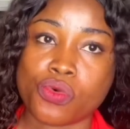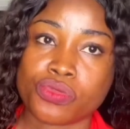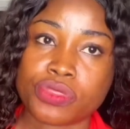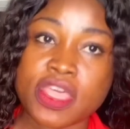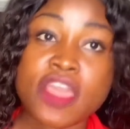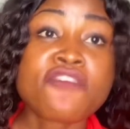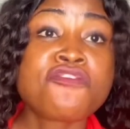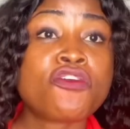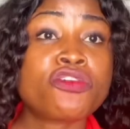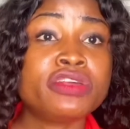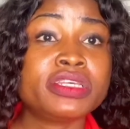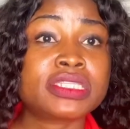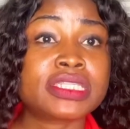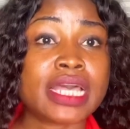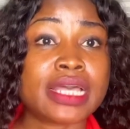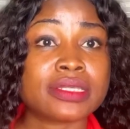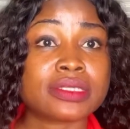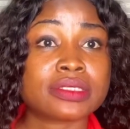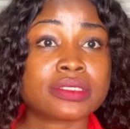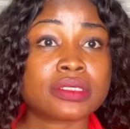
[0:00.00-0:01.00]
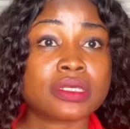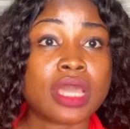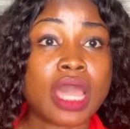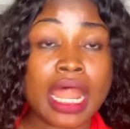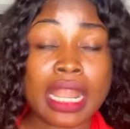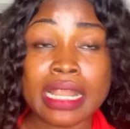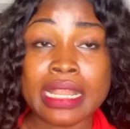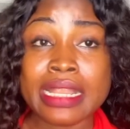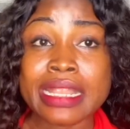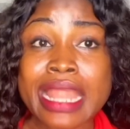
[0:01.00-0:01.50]
Take for instance,
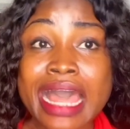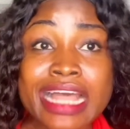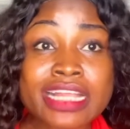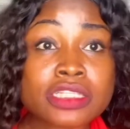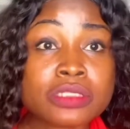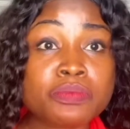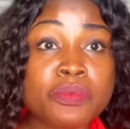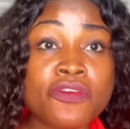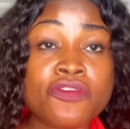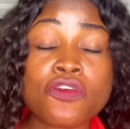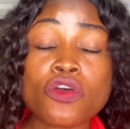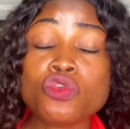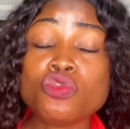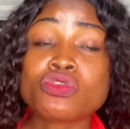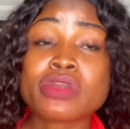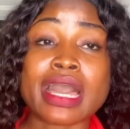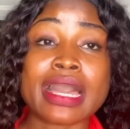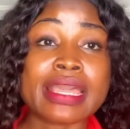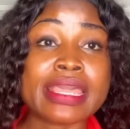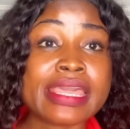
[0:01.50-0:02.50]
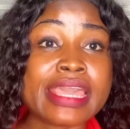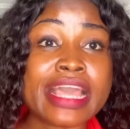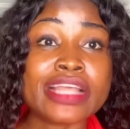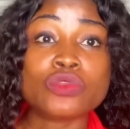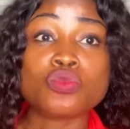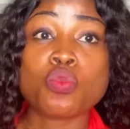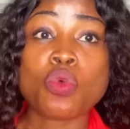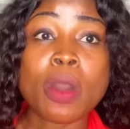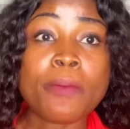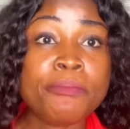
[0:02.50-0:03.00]
land before you can get
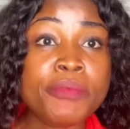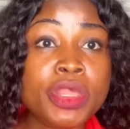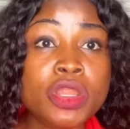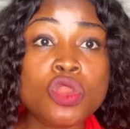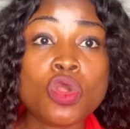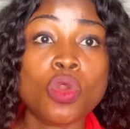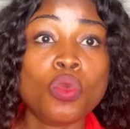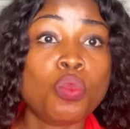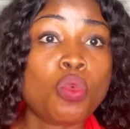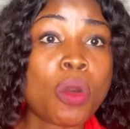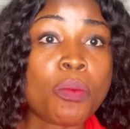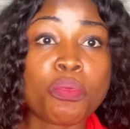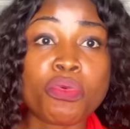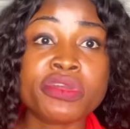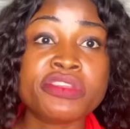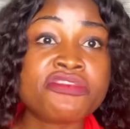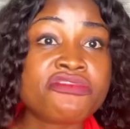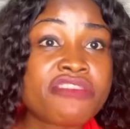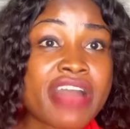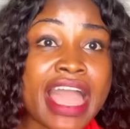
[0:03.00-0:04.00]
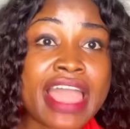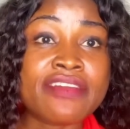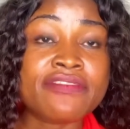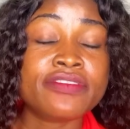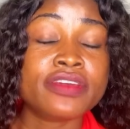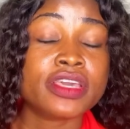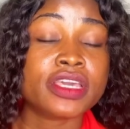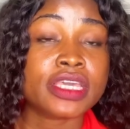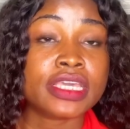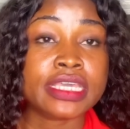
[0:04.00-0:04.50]
1 million, 1.5 in
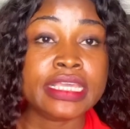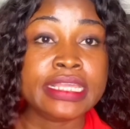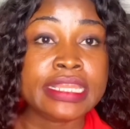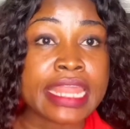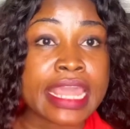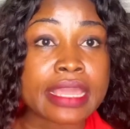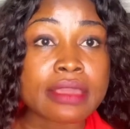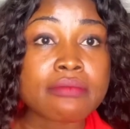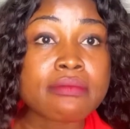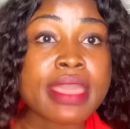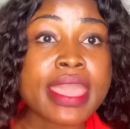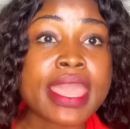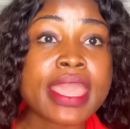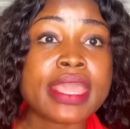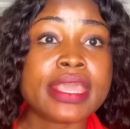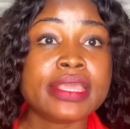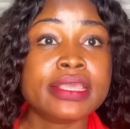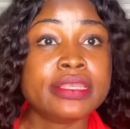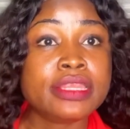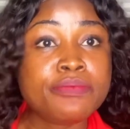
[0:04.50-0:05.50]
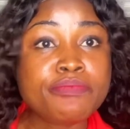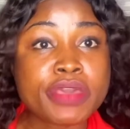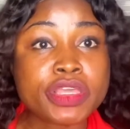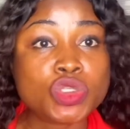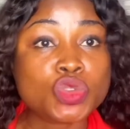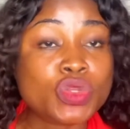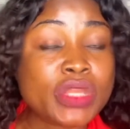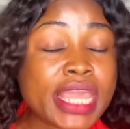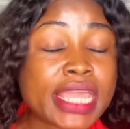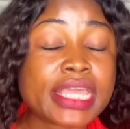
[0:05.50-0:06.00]
Ekpe, in
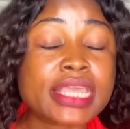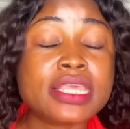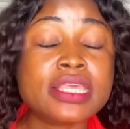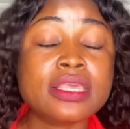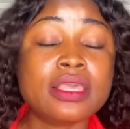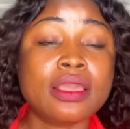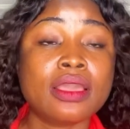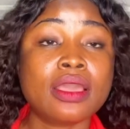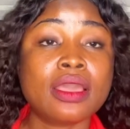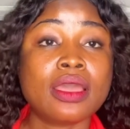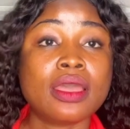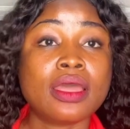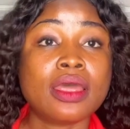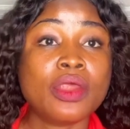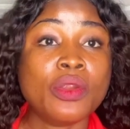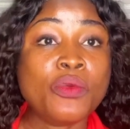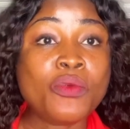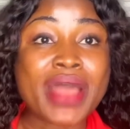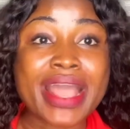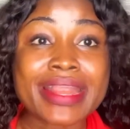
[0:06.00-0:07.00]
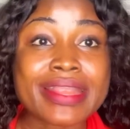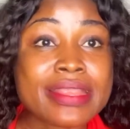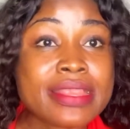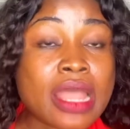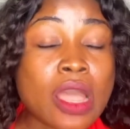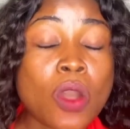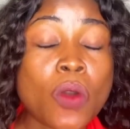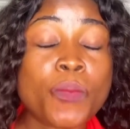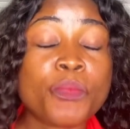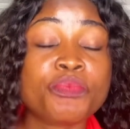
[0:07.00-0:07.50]
Ibeji-Lekki, right
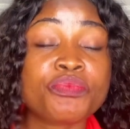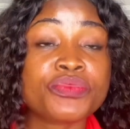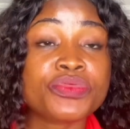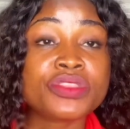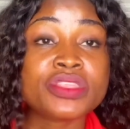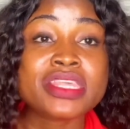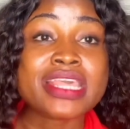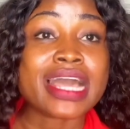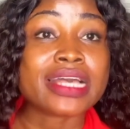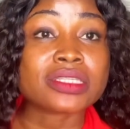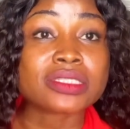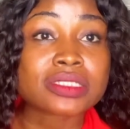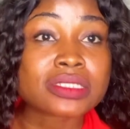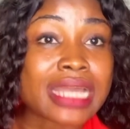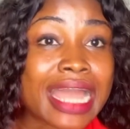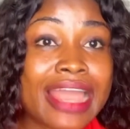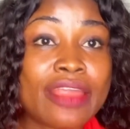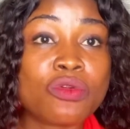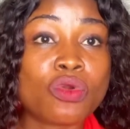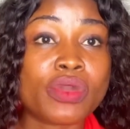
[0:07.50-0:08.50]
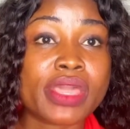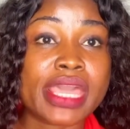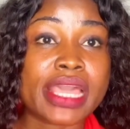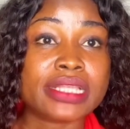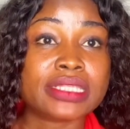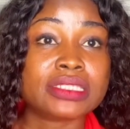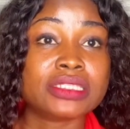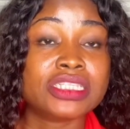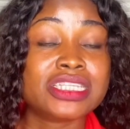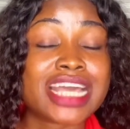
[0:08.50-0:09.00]
now, they are
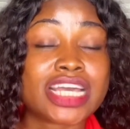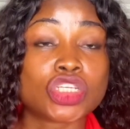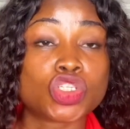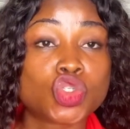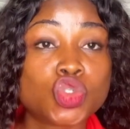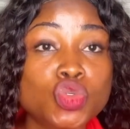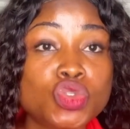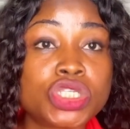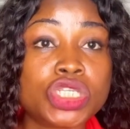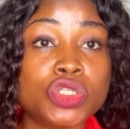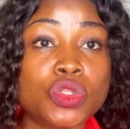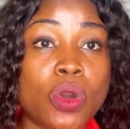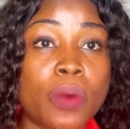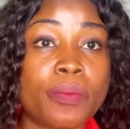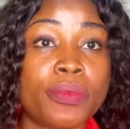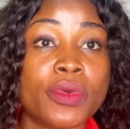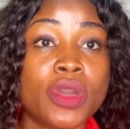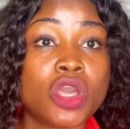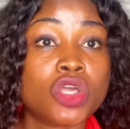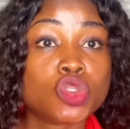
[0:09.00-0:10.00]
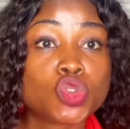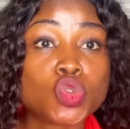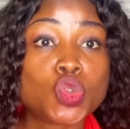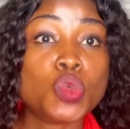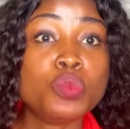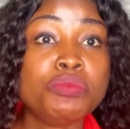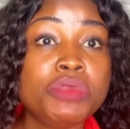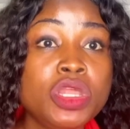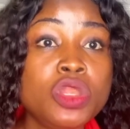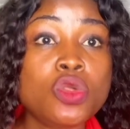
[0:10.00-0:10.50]
skyrocketing, they are shooting up 2
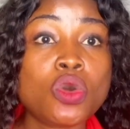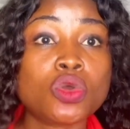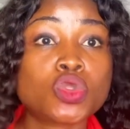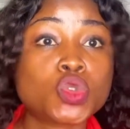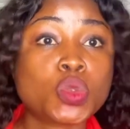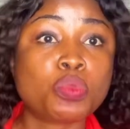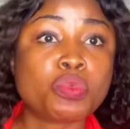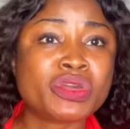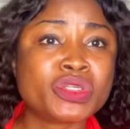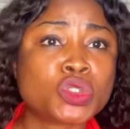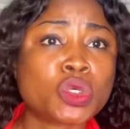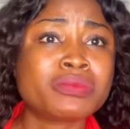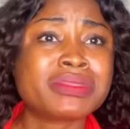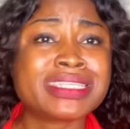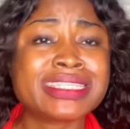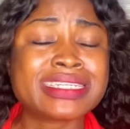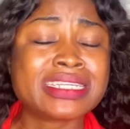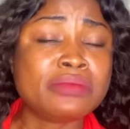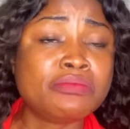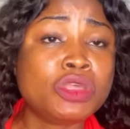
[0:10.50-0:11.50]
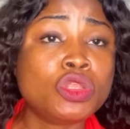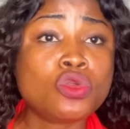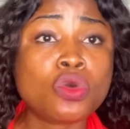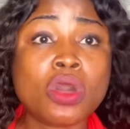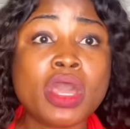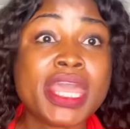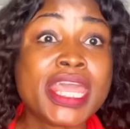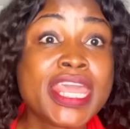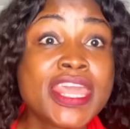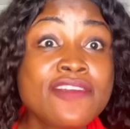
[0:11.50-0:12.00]
million, 2 point something, 3 million,
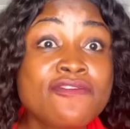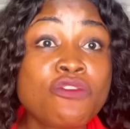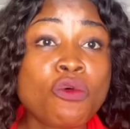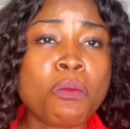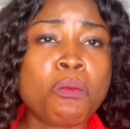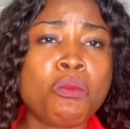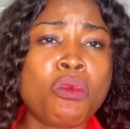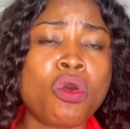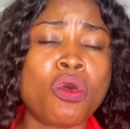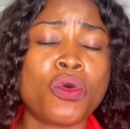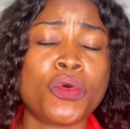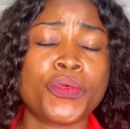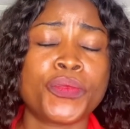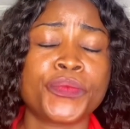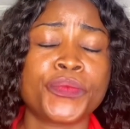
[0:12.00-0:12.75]
even more.